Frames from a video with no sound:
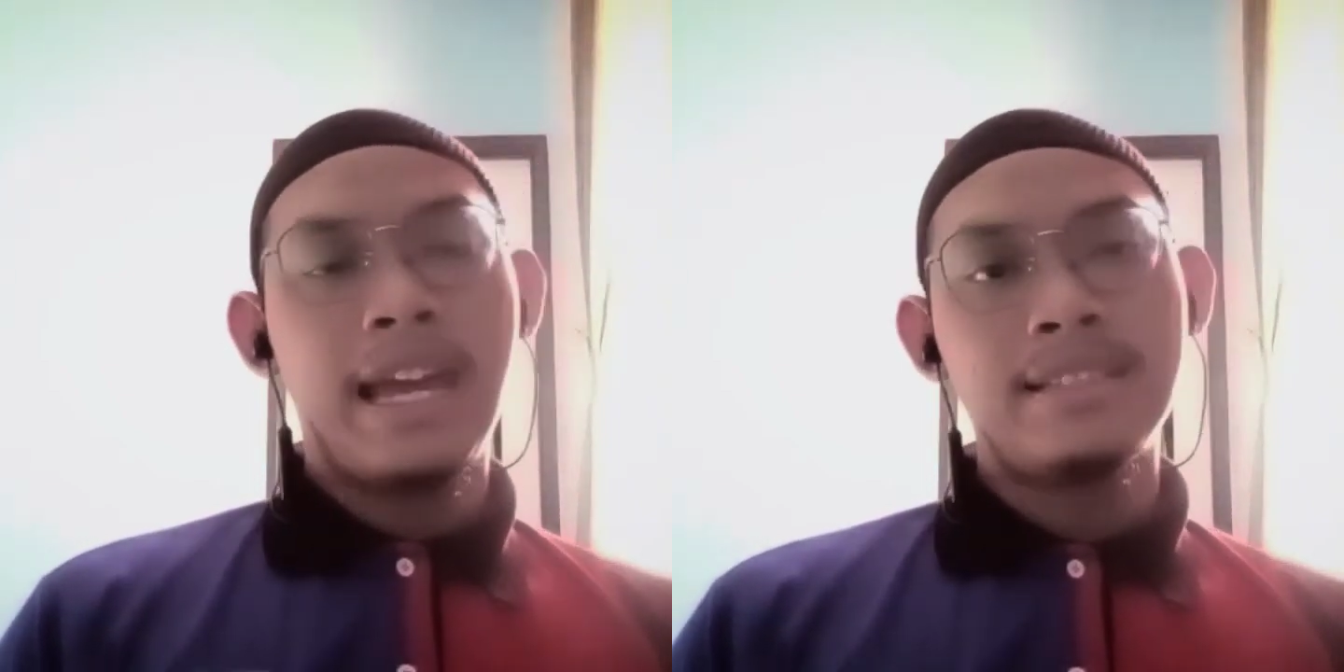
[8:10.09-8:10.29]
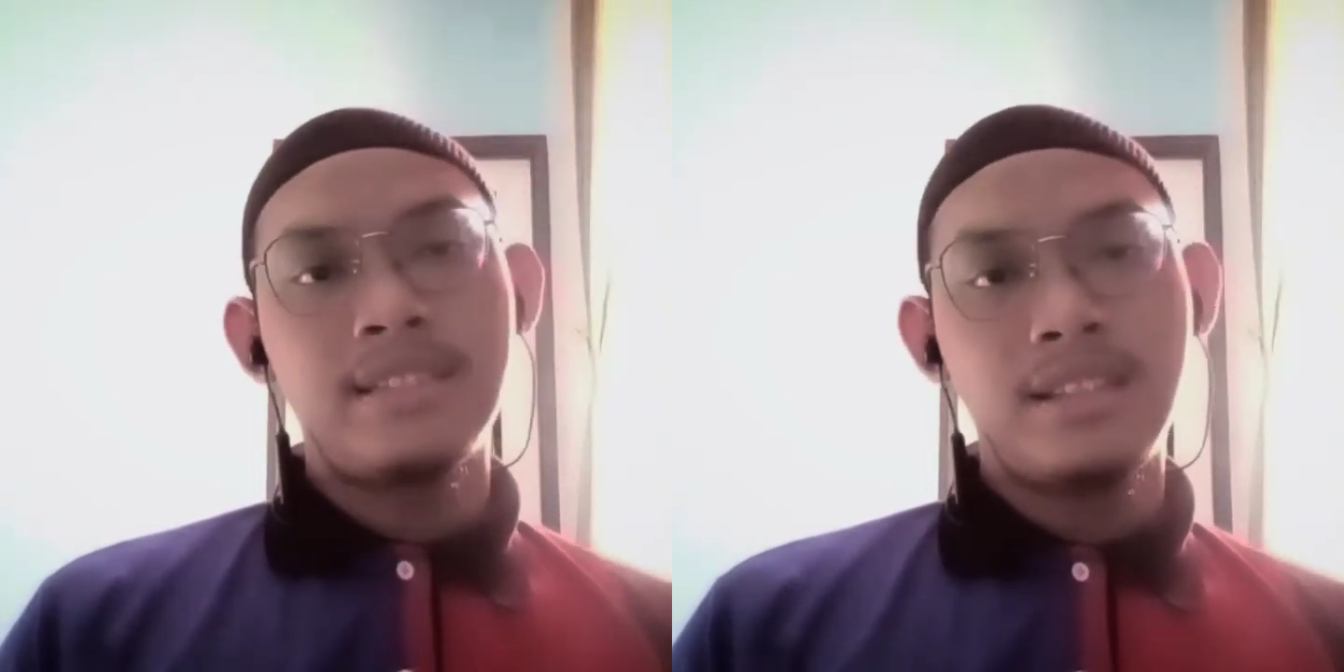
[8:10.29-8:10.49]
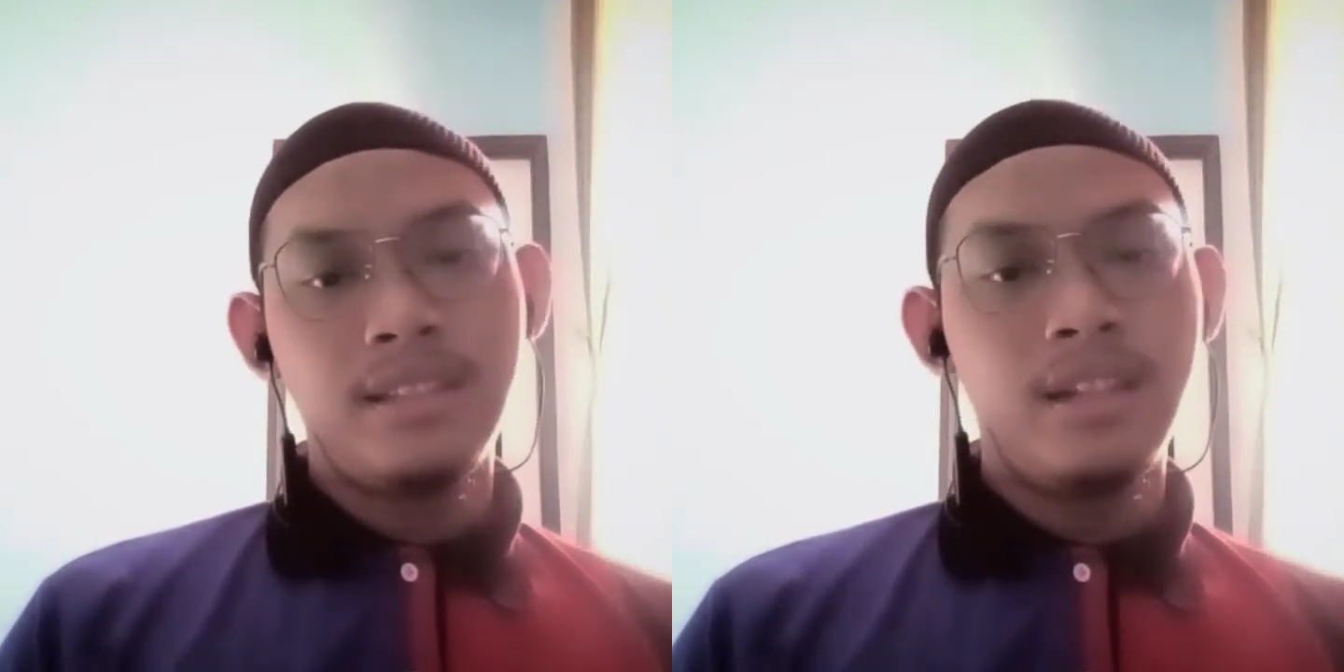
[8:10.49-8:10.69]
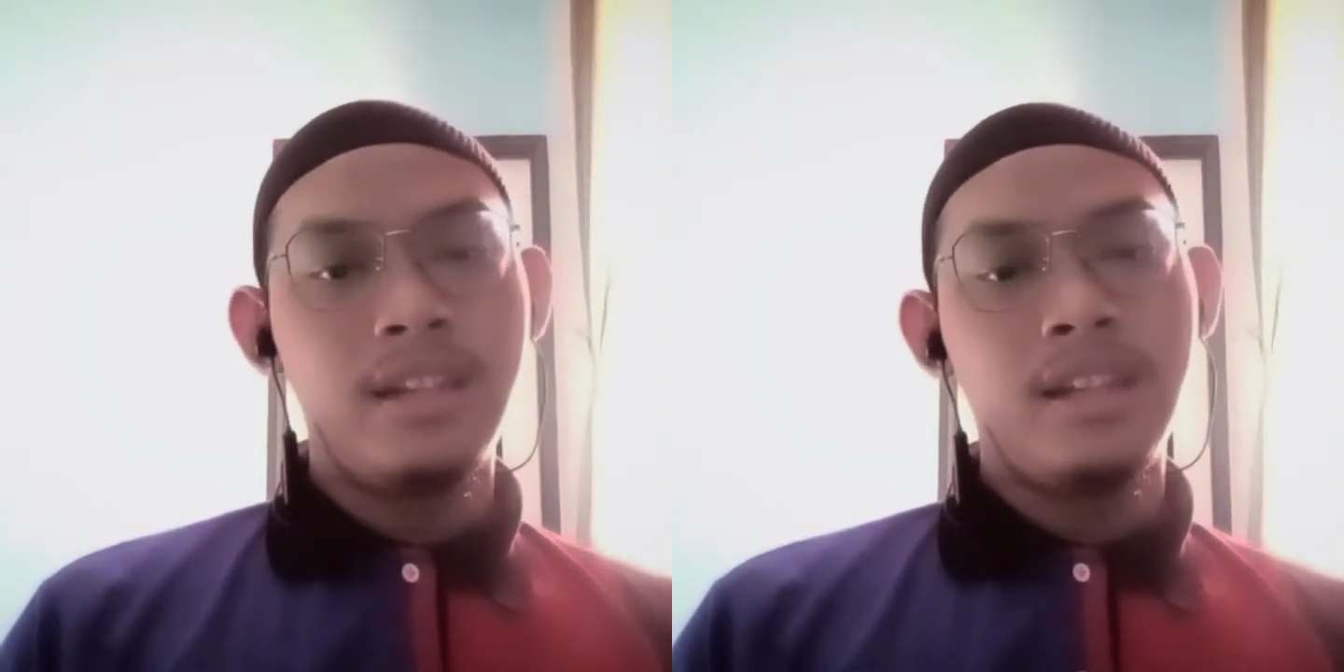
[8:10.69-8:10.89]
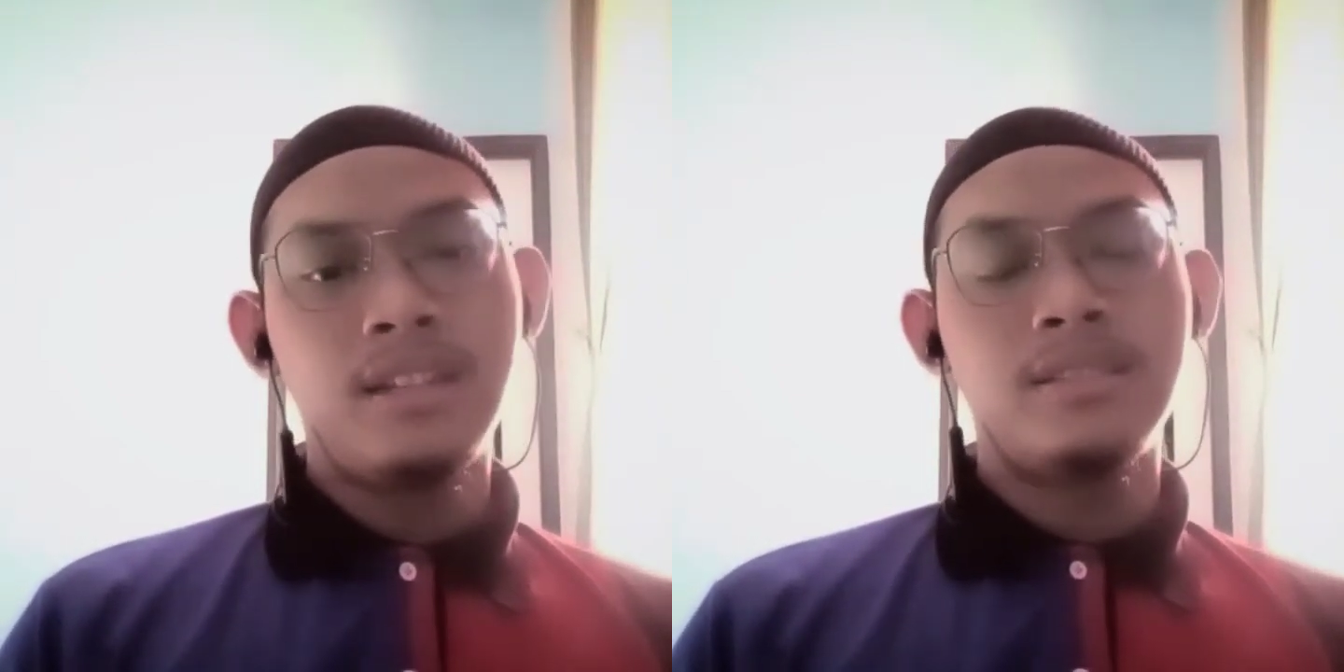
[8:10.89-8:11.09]
as
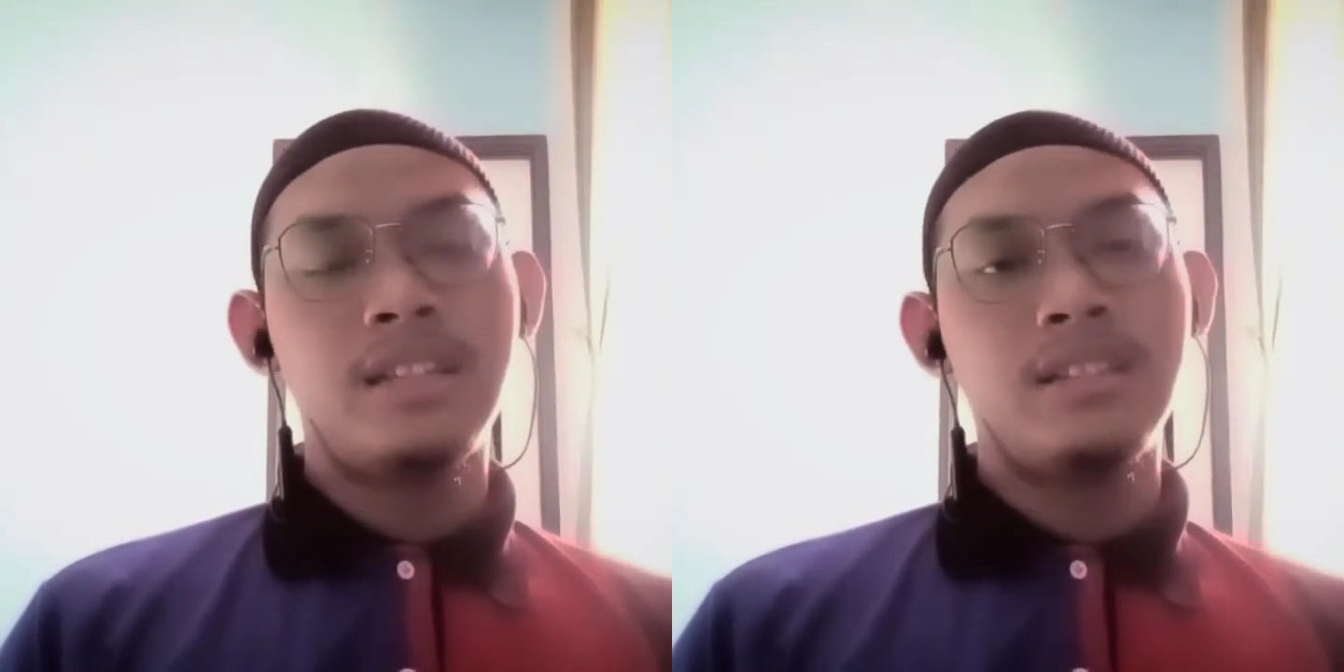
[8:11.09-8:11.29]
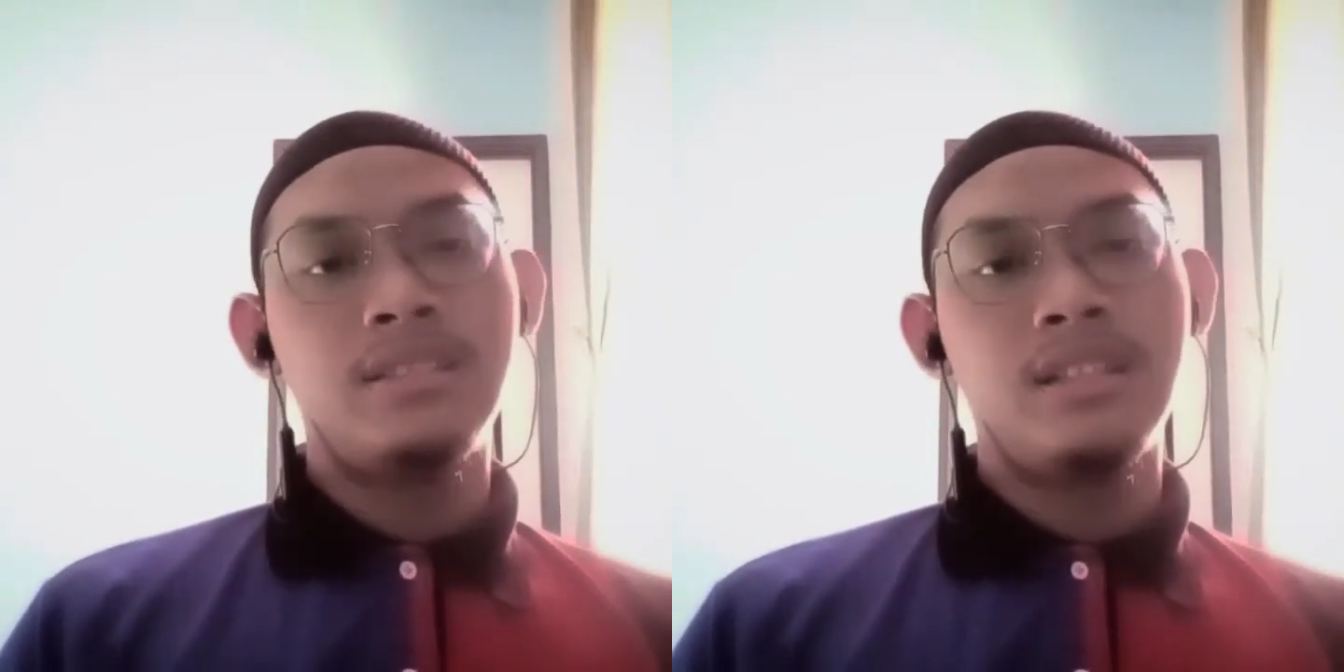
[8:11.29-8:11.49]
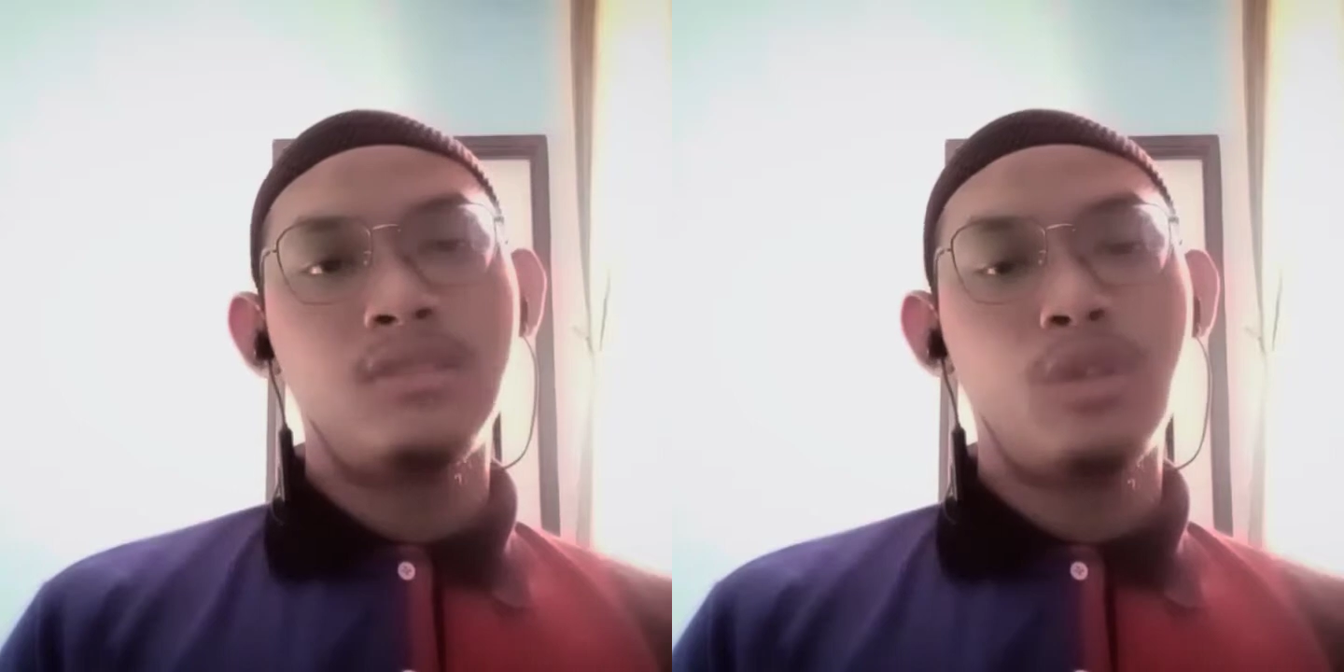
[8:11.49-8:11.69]
stated in Section